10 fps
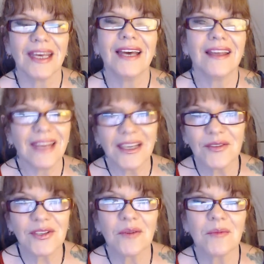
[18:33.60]
Thank you
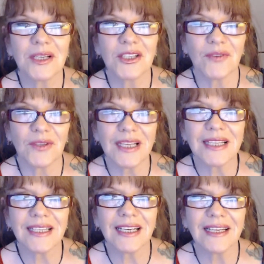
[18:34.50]
so much for
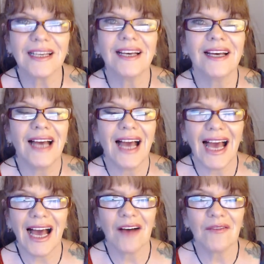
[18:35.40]
listening.
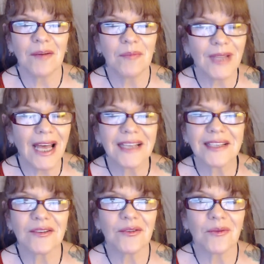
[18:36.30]
Have a
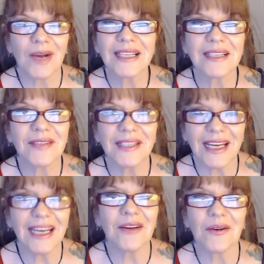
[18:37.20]
blessed rest of the
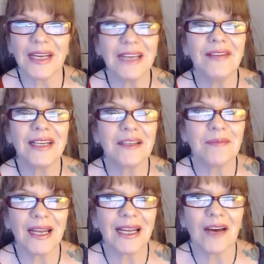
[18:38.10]
day or evening,
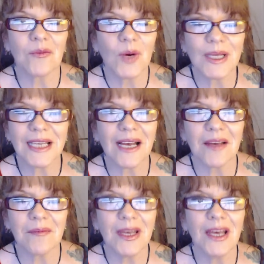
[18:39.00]
depending on what
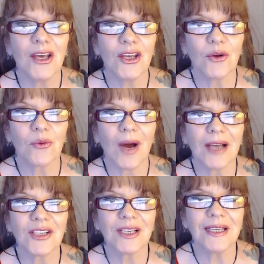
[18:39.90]
time you're
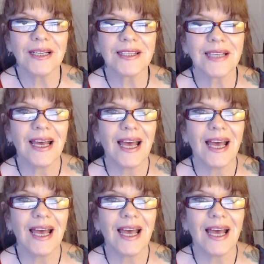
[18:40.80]
watching this.